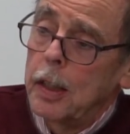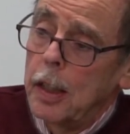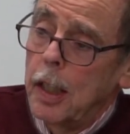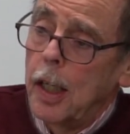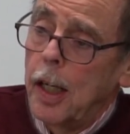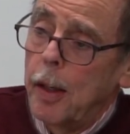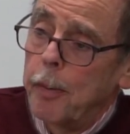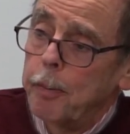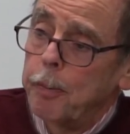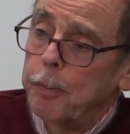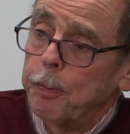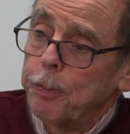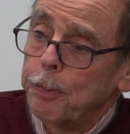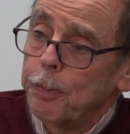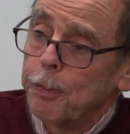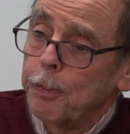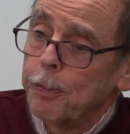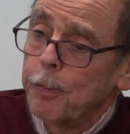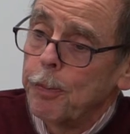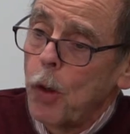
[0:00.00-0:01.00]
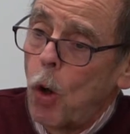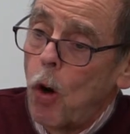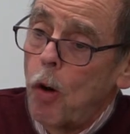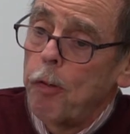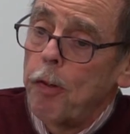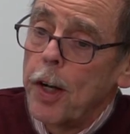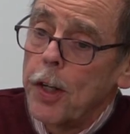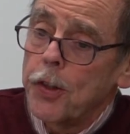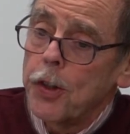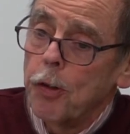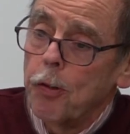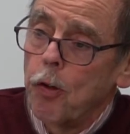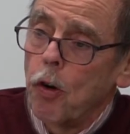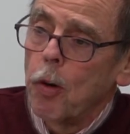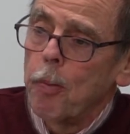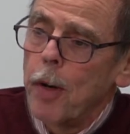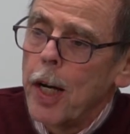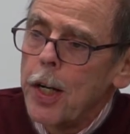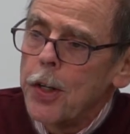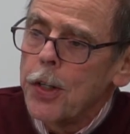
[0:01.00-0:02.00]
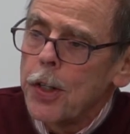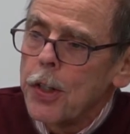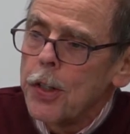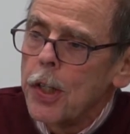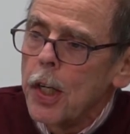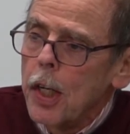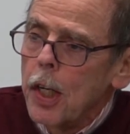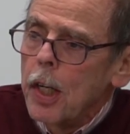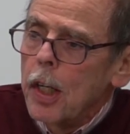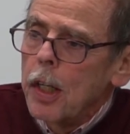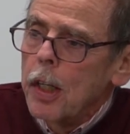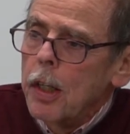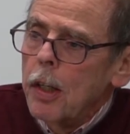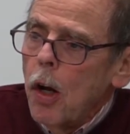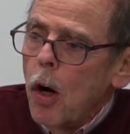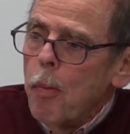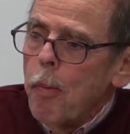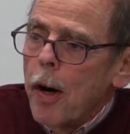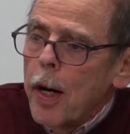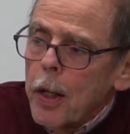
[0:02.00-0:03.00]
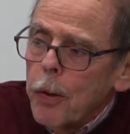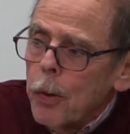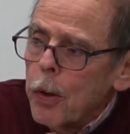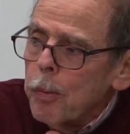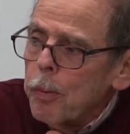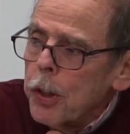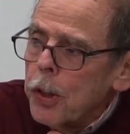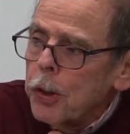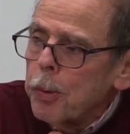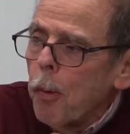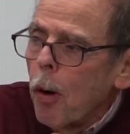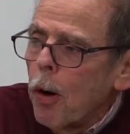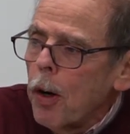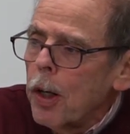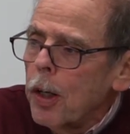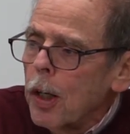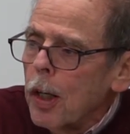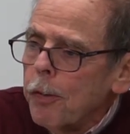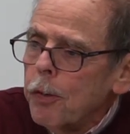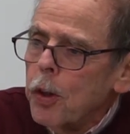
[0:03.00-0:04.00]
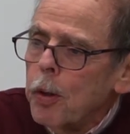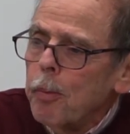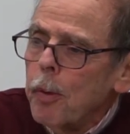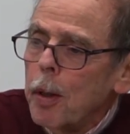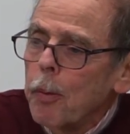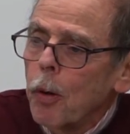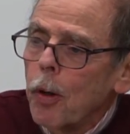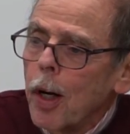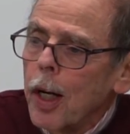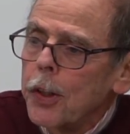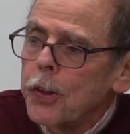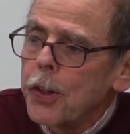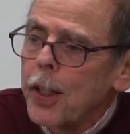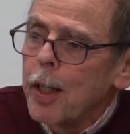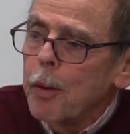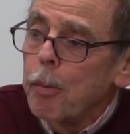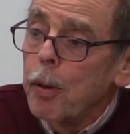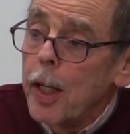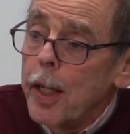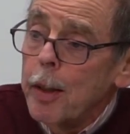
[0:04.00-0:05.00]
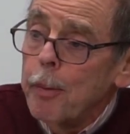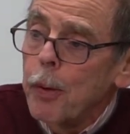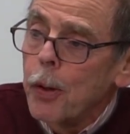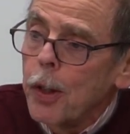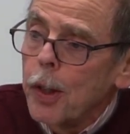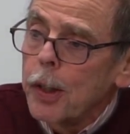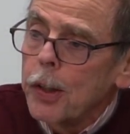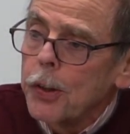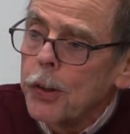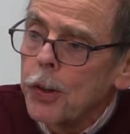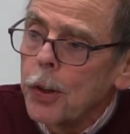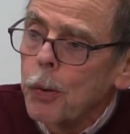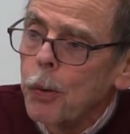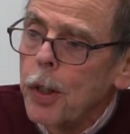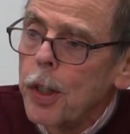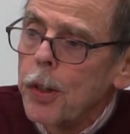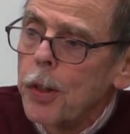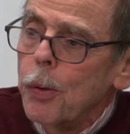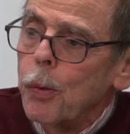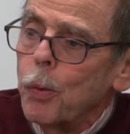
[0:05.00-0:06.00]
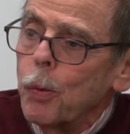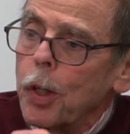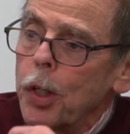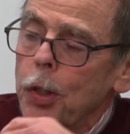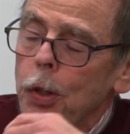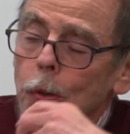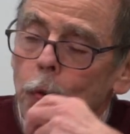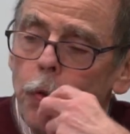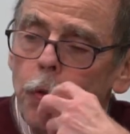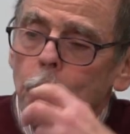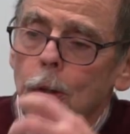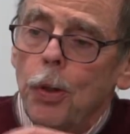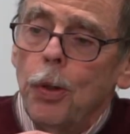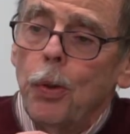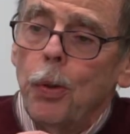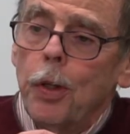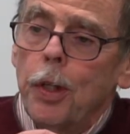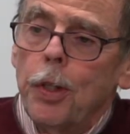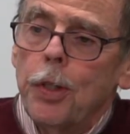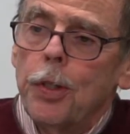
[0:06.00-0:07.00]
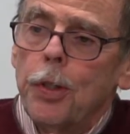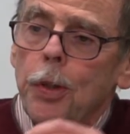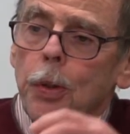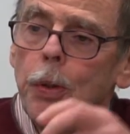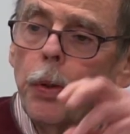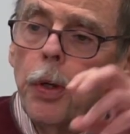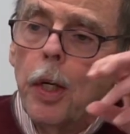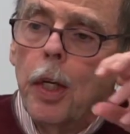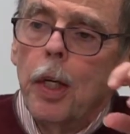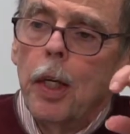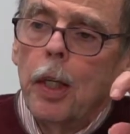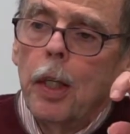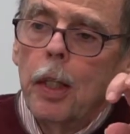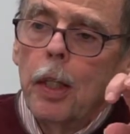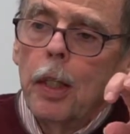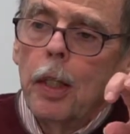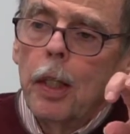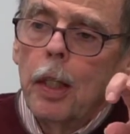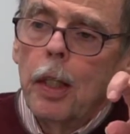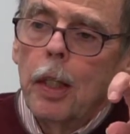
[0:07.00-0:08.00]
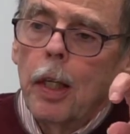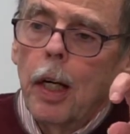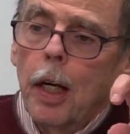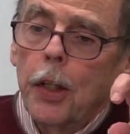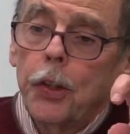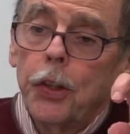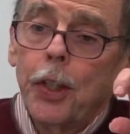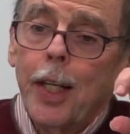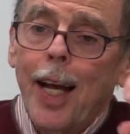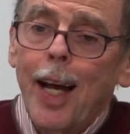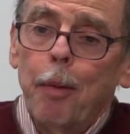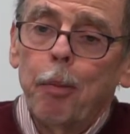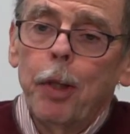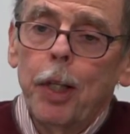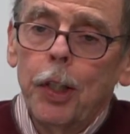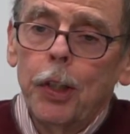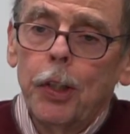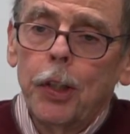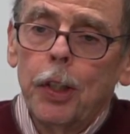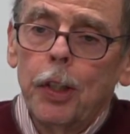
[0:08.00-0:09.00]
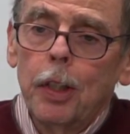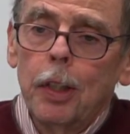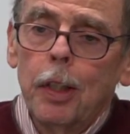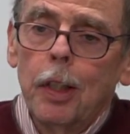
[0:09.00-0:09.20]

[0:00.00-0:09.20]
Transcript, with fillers: um, offensive formations, nobody would be smart enough to memorize that playbook. So what, what you do is you establish